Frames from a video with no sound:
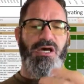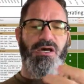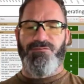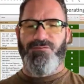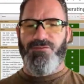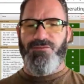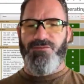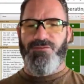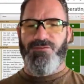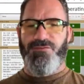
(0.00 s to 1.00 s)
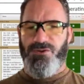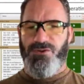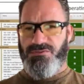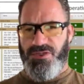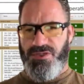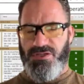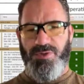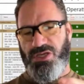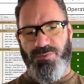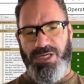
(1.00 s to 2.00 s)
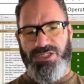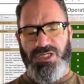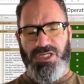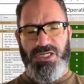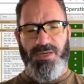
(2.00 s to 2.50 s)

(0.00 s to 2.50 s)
views of the information. So information